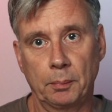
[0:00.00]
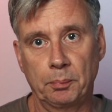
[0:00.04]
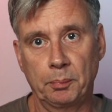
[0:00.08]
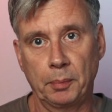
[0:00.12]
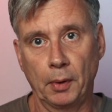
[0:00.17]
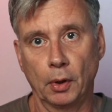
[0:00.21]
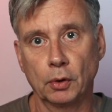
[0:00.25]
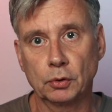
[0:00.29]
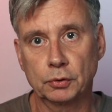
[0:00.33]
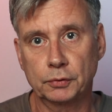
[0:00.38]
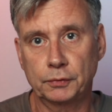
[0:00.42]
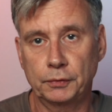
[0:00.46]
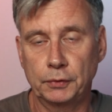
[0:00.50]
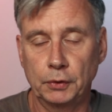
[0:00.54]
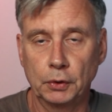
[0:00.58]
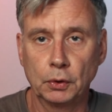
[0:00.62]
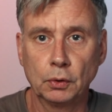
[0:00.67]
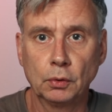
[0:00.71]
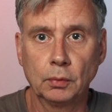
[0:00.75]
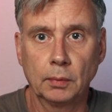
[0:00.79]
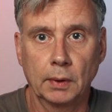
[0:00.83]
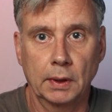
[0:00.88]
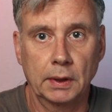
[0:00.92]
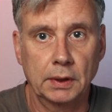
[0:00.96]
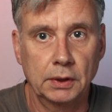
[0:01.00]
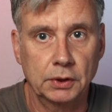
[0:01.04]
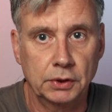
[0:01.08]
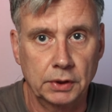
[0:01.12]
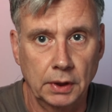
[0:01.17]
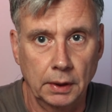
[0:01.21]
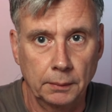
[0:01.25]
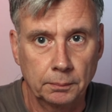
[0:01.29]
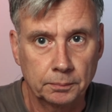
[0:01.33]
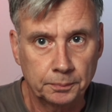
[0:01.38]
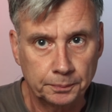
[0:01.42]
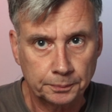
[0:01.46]
post view, what is
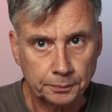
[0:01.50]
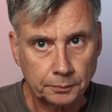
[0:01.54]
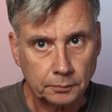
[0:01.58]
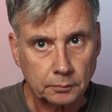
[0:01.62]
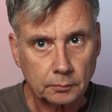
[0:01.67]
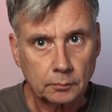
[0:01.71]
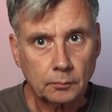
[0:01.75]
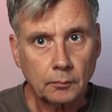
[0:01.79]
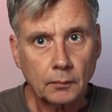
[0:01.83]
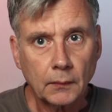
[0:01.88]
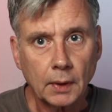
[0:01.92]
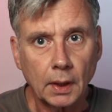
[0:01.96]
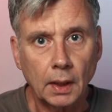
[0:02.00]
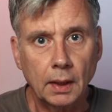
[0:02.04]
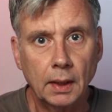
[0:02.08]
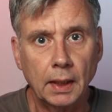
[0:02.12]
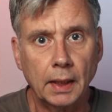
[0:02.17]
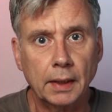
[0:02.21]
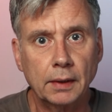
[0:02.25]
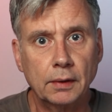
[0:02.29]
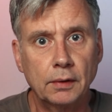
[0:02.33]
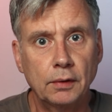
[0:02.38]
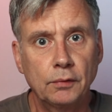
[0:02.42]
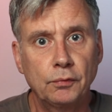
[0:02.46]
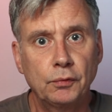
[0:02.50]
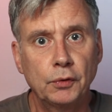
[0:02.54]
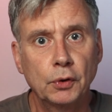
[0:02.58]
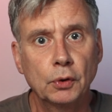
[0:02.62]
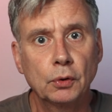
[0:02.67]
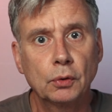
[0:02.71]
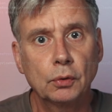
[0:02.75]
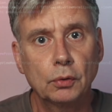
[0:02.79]
a lengthy view,